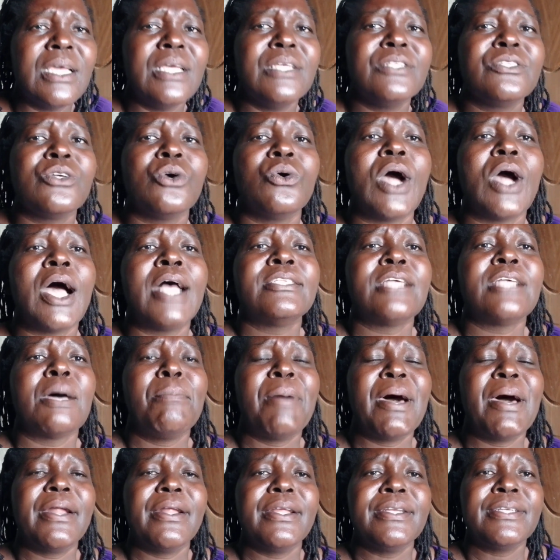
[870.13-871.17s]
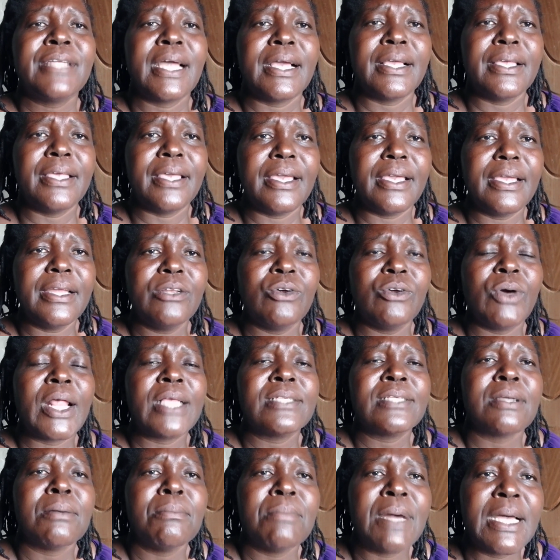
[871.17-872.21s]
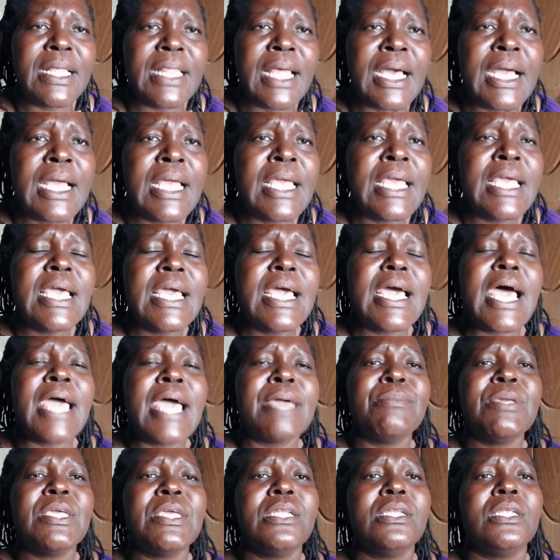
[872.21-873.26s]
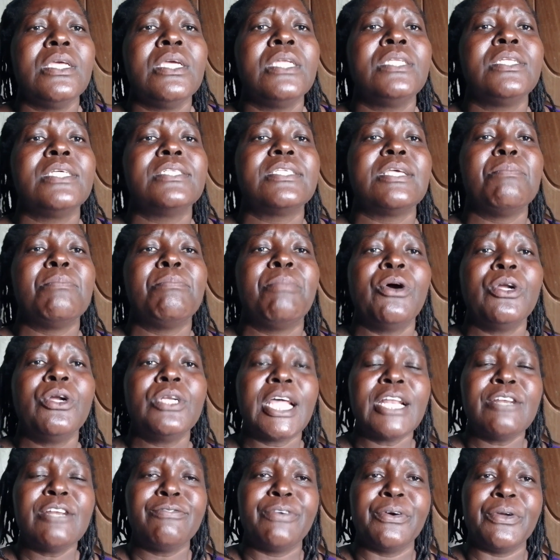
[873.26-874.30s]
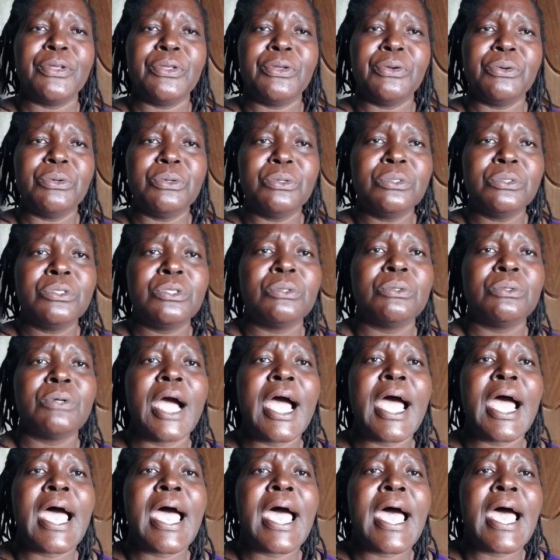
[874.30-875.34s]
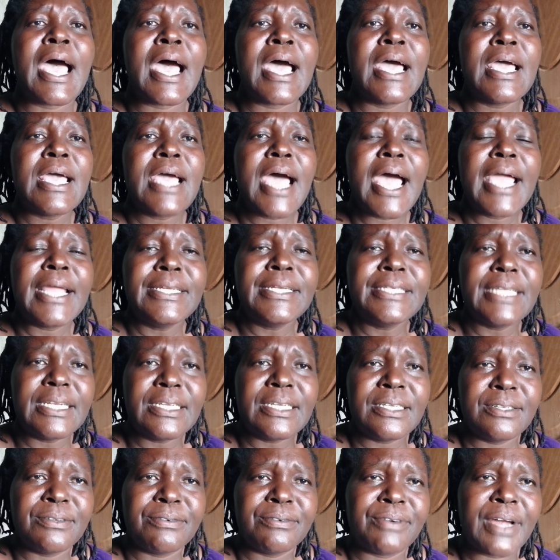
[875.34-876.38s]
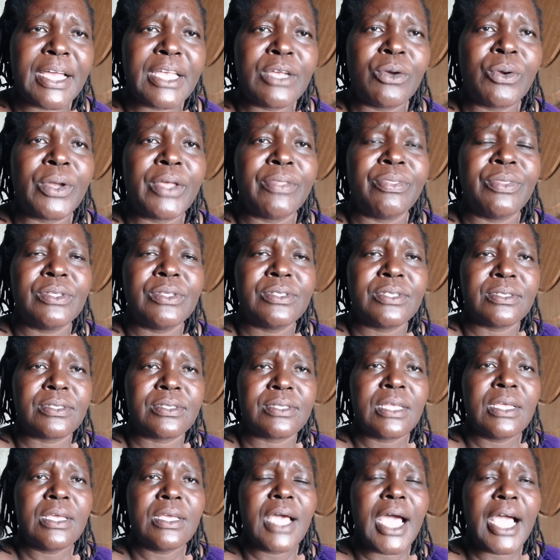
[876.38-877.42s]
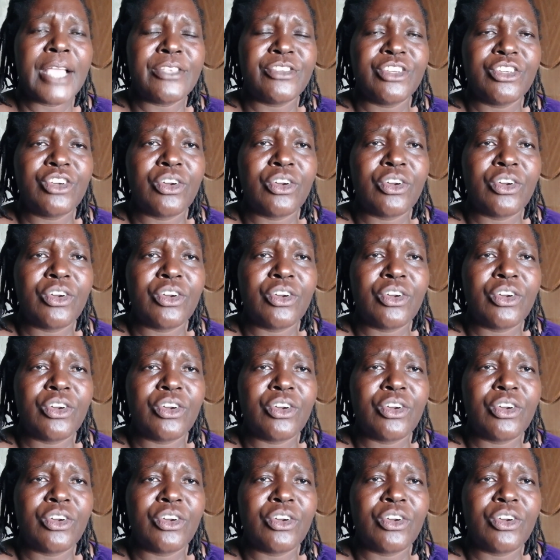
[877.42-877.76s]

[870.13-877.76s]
So as a parent again, or as a mother, I mean, it is important for you to identify, okay, this is a